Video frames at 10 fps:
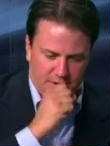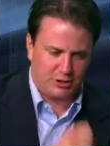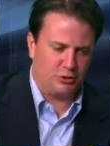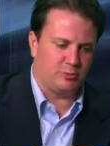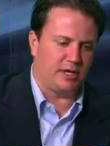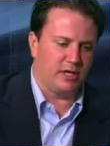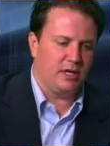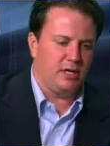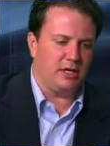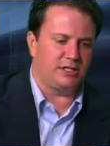excuse me,
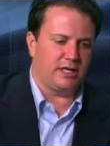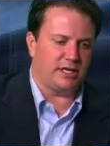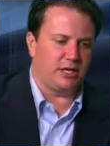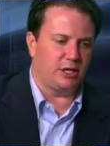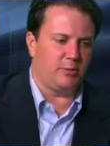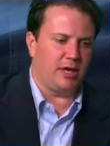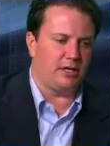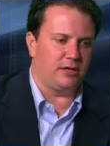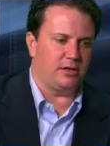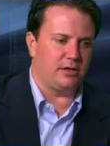his second in
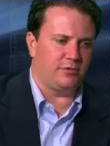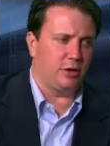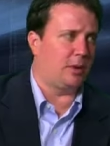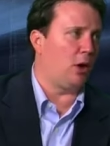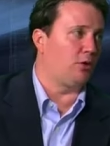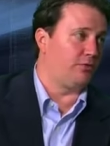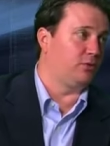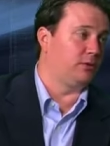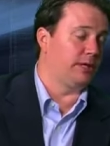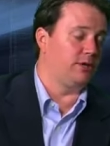command and, and, a very
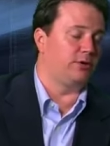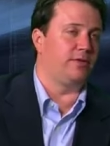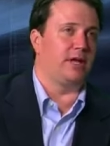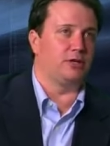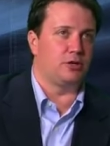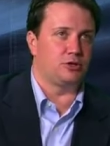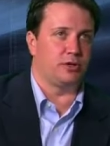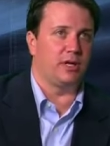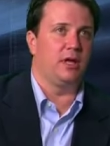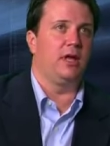powerful leader in that
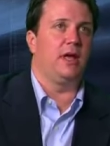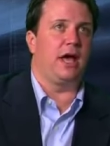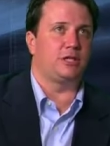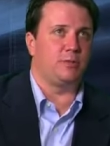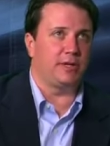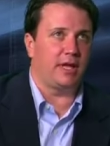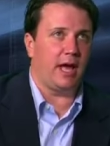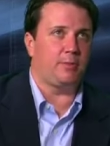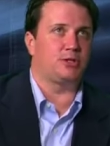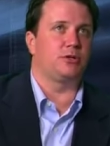country, has been
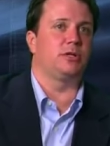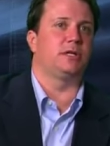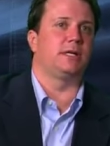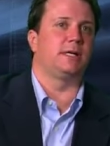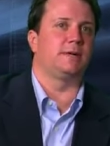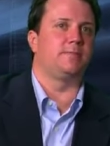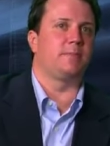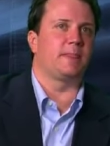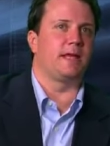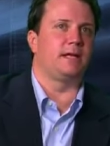captured.
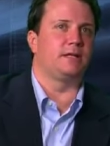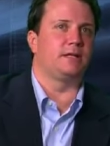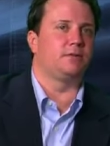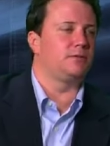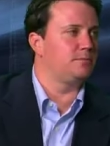Um, and Seemed